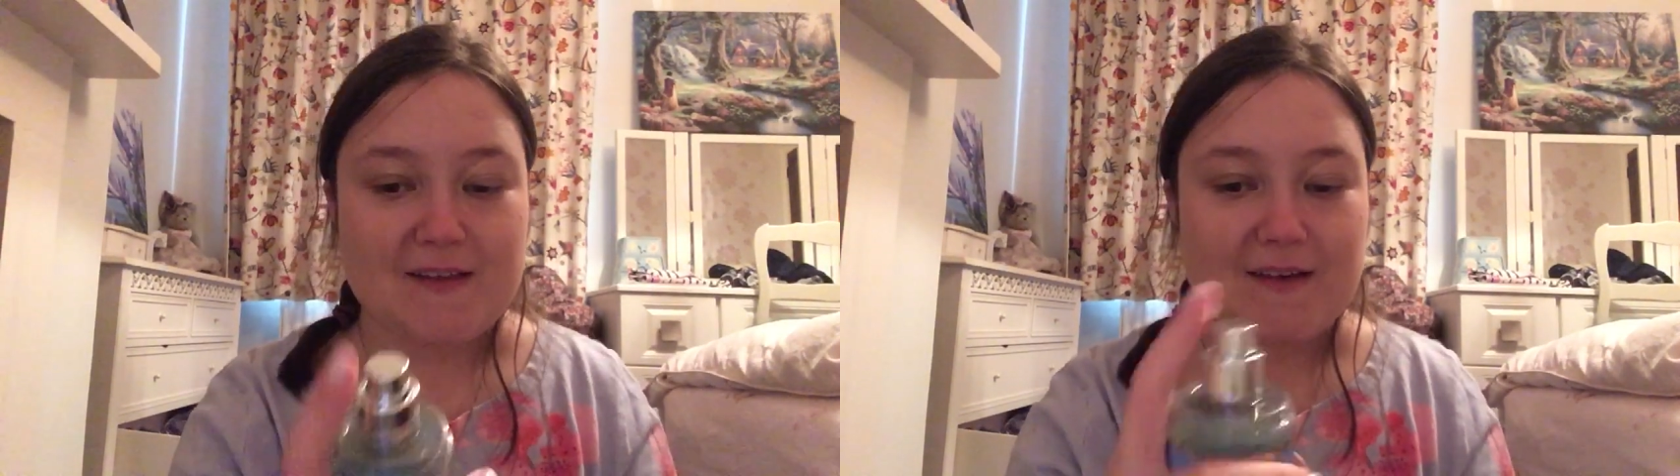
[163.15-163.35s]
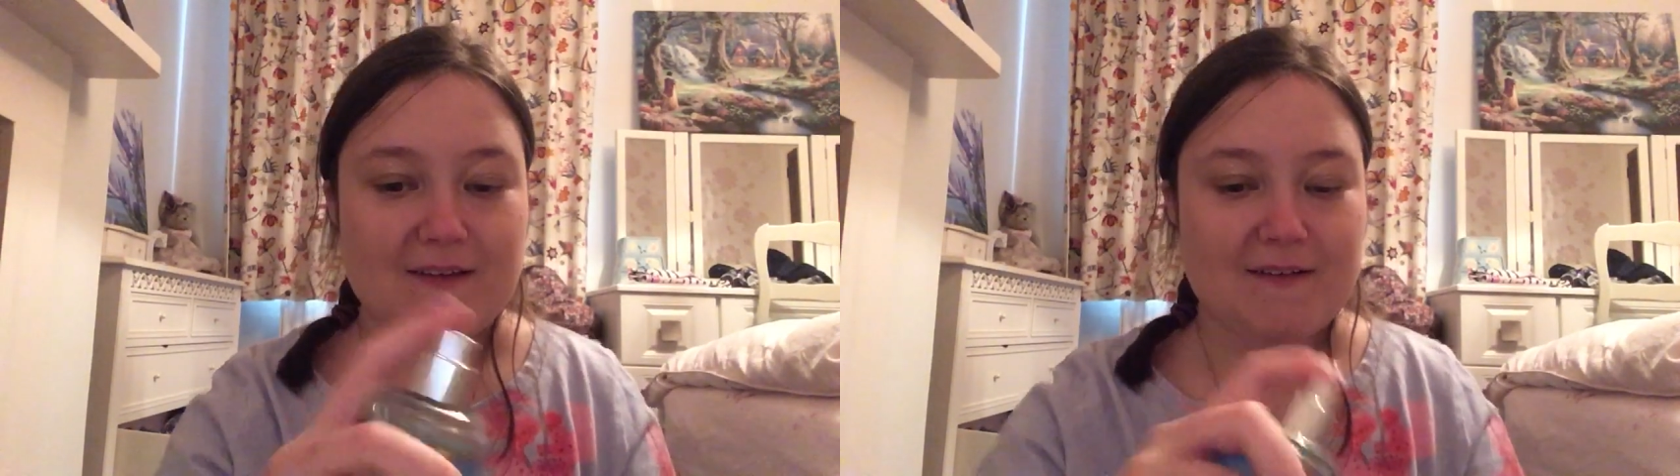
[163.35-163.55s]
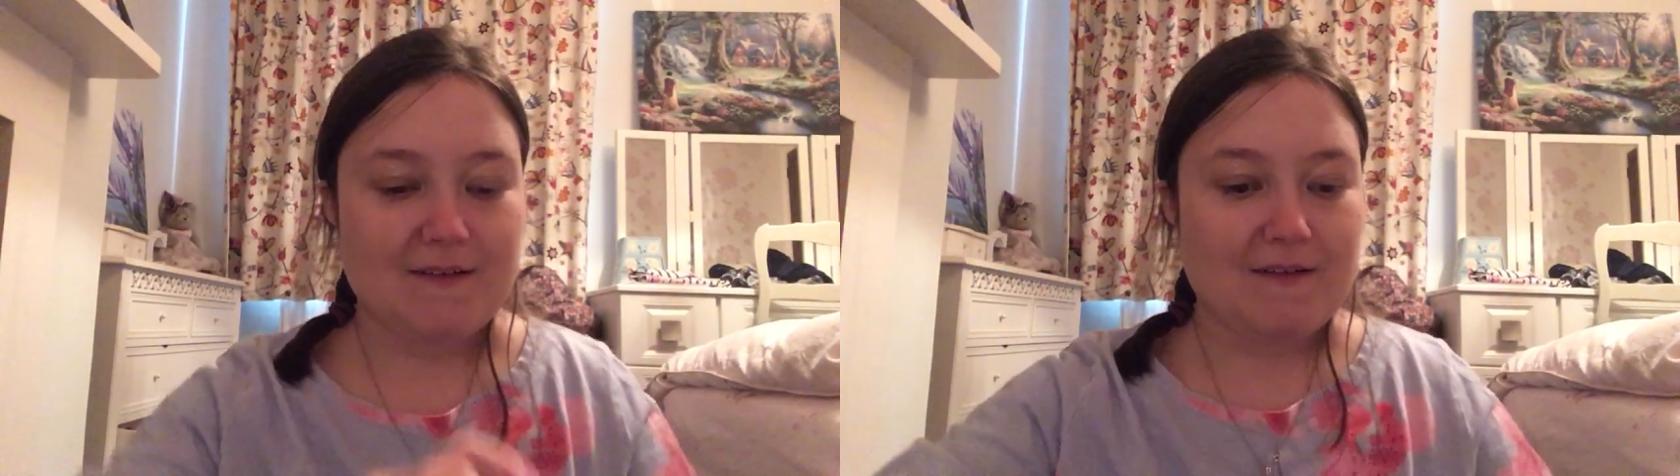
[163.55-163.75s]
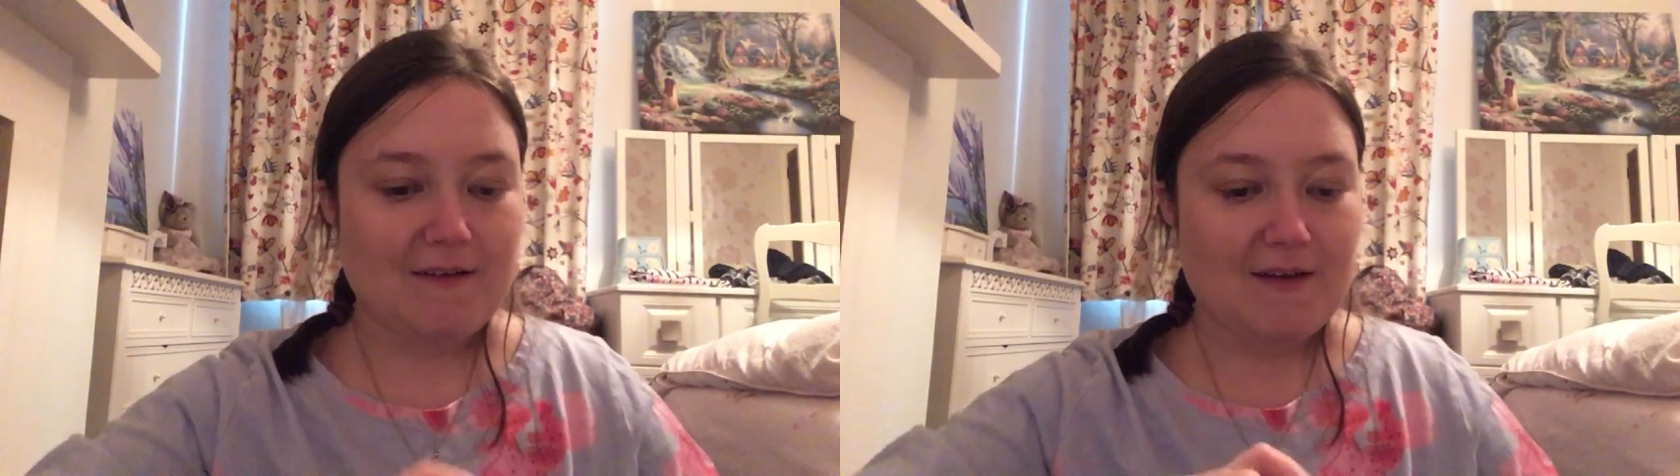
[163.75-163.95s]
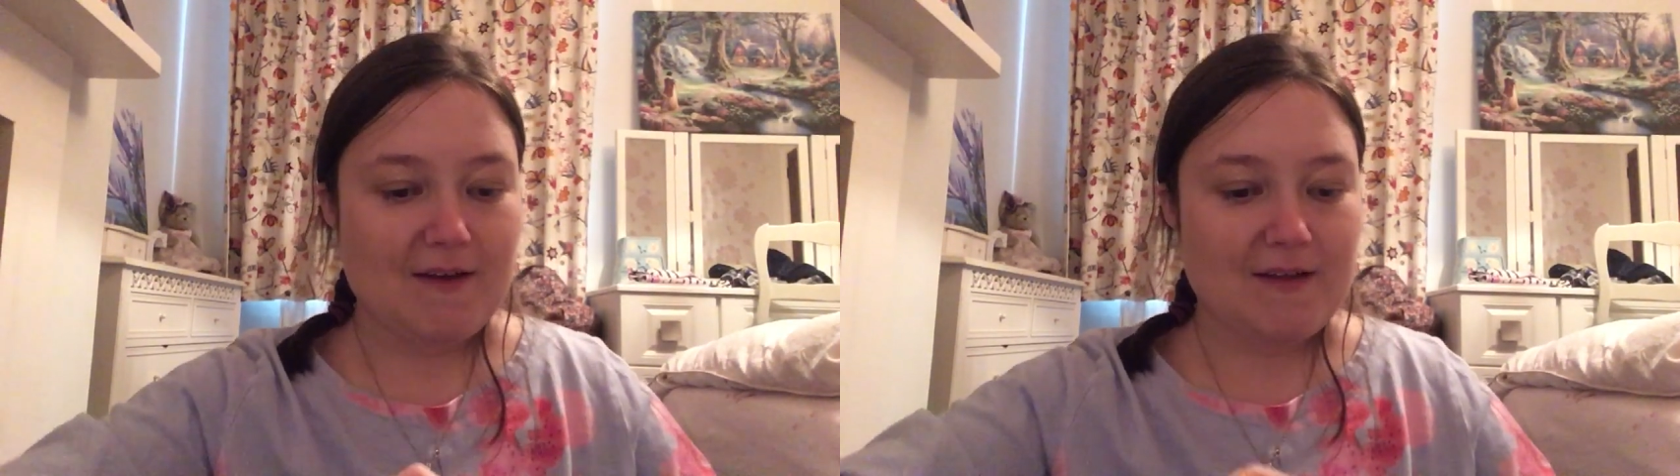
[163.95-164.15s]

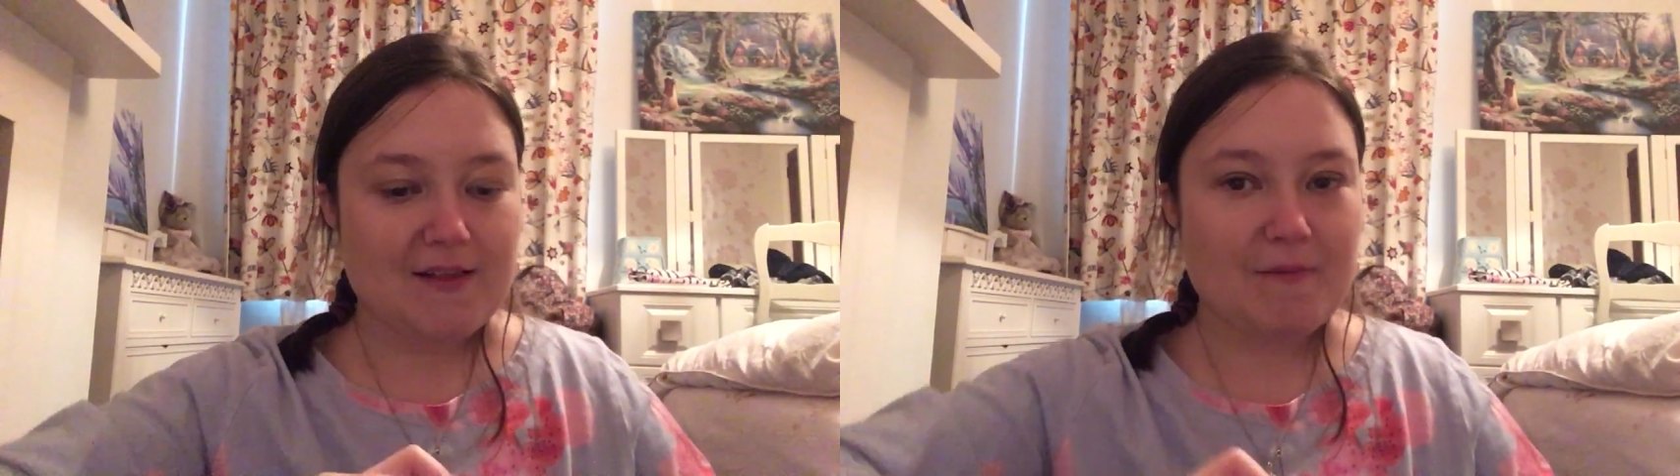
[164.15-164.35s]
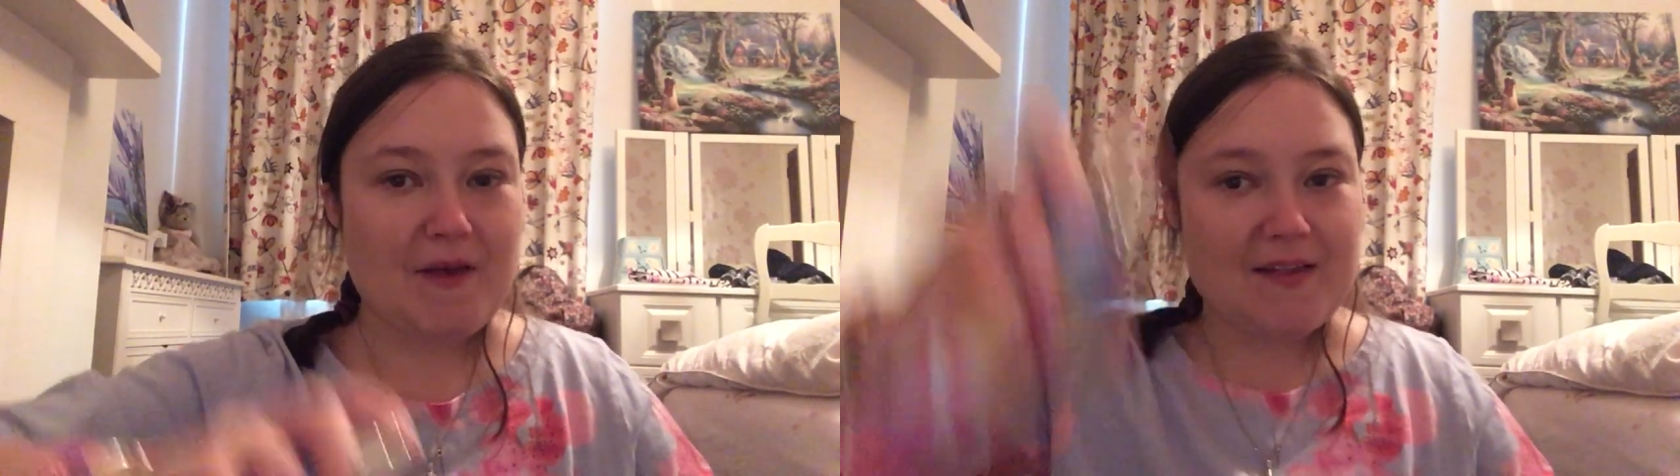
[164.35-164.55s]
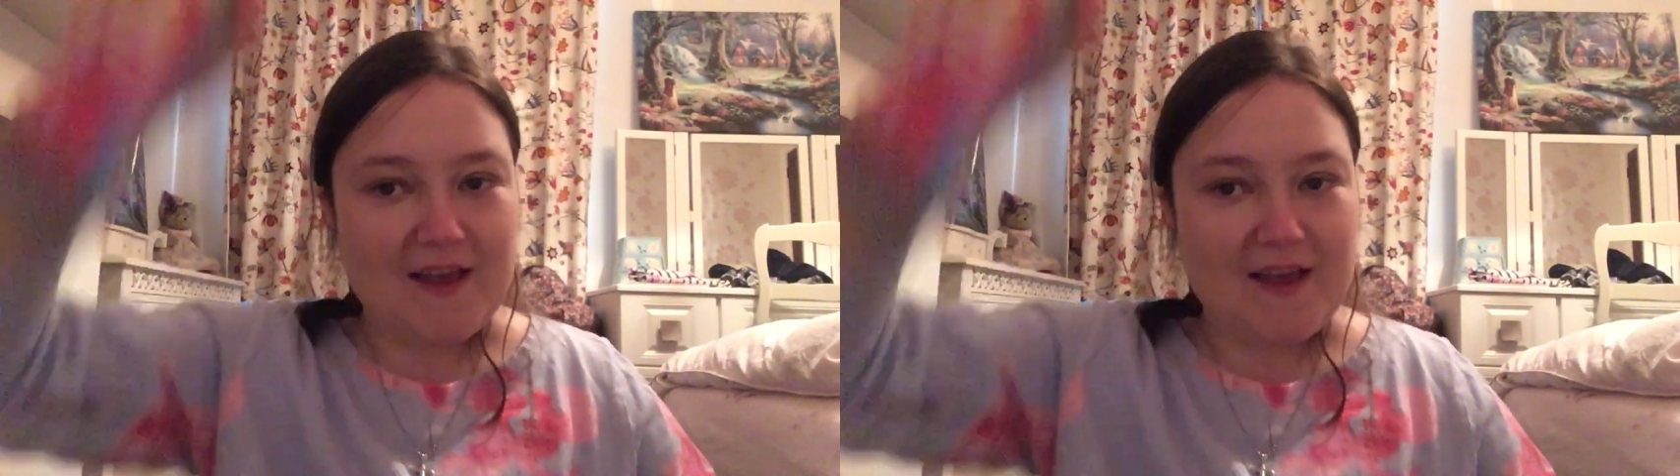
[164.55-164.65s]
It smells